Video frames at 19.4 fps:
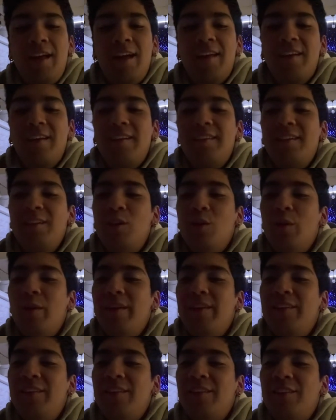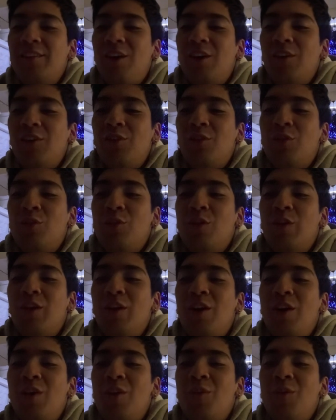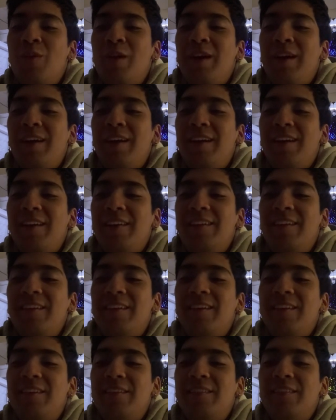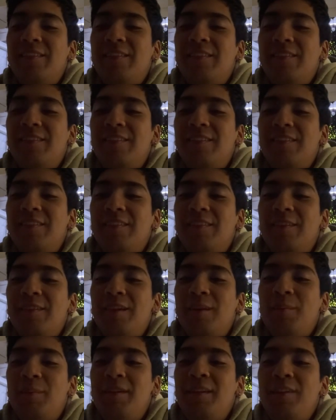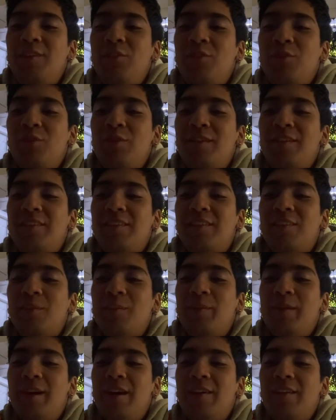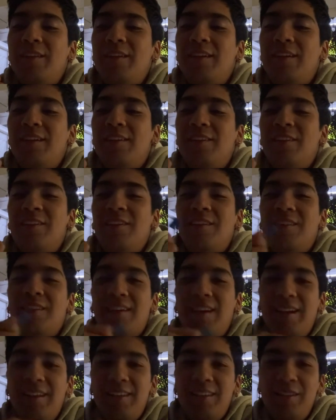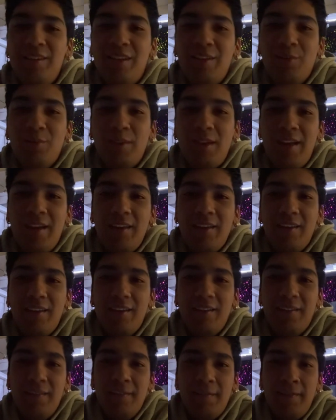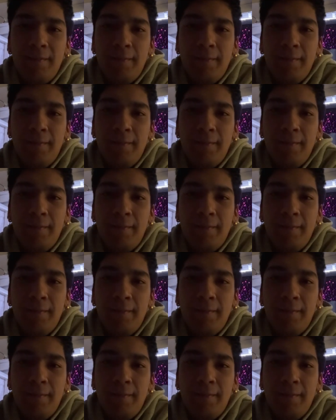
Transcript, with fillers: Like DOA socks could go a long way, you know, and mini streets could be out there. So I think you guys will like it.